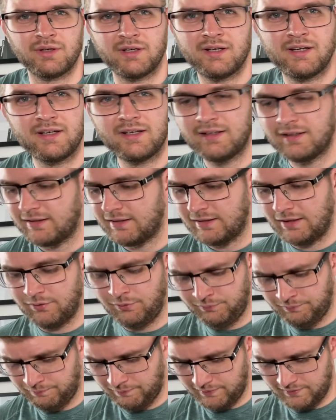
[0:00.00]
you know,
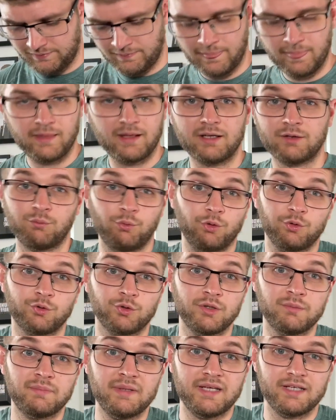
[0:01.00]
what could
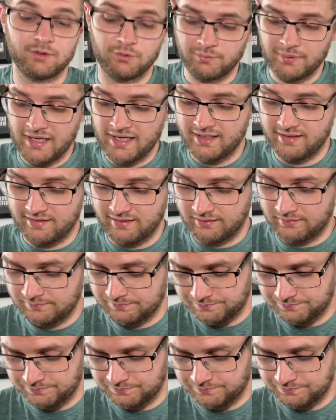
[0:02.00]
it be? It could be anything.